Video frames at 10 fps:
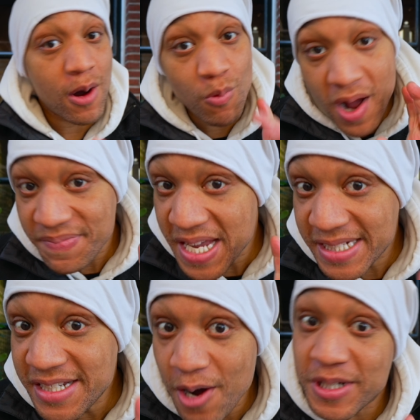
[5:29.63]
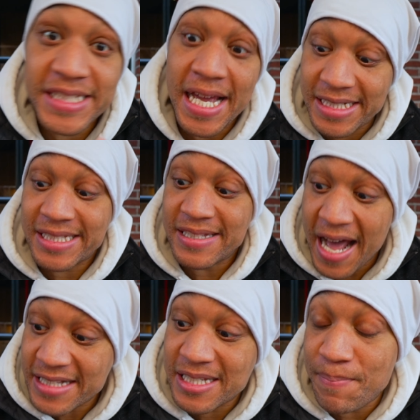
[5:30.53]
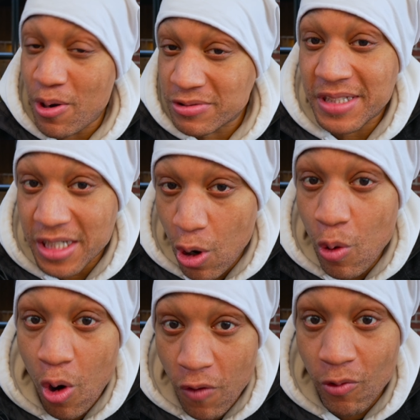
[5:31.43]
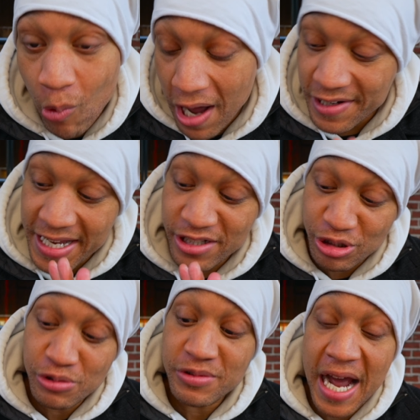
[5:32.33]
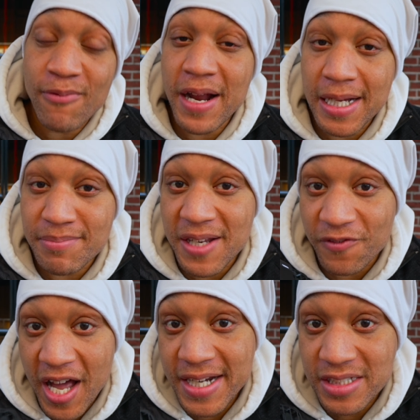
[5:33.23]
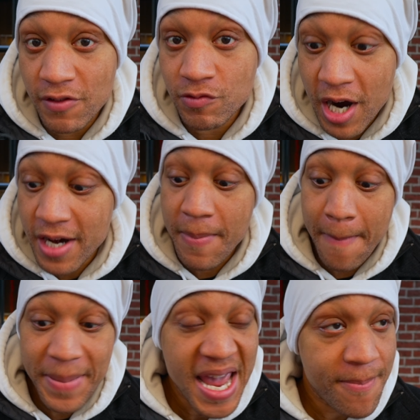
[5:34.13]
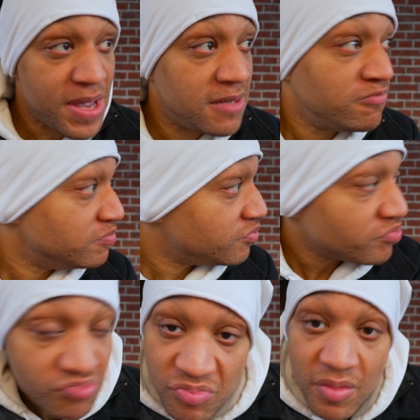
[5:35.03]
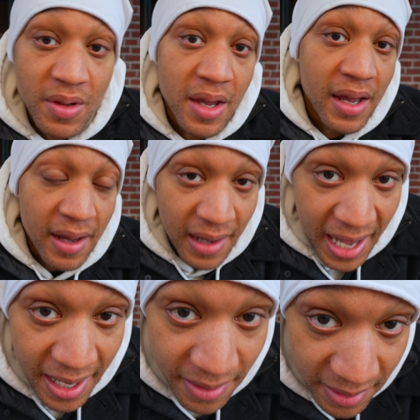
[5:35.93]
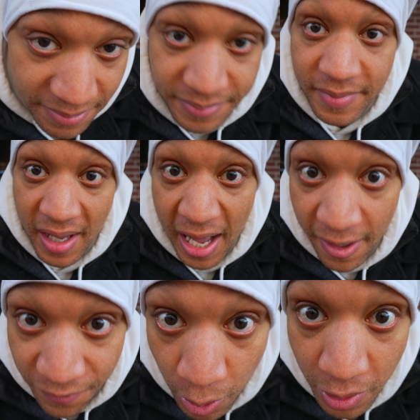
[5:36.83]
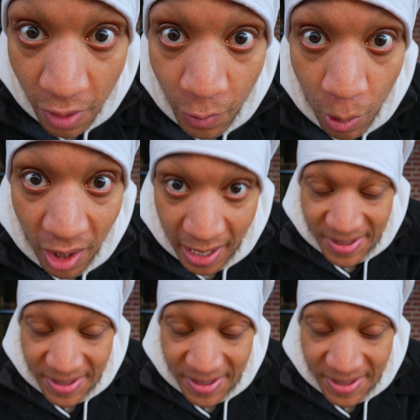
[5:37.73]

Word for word: now one thing to note is that it's not supposed to go over water. They do not recommend flying this over water, but pimping, I, I flew it over water. I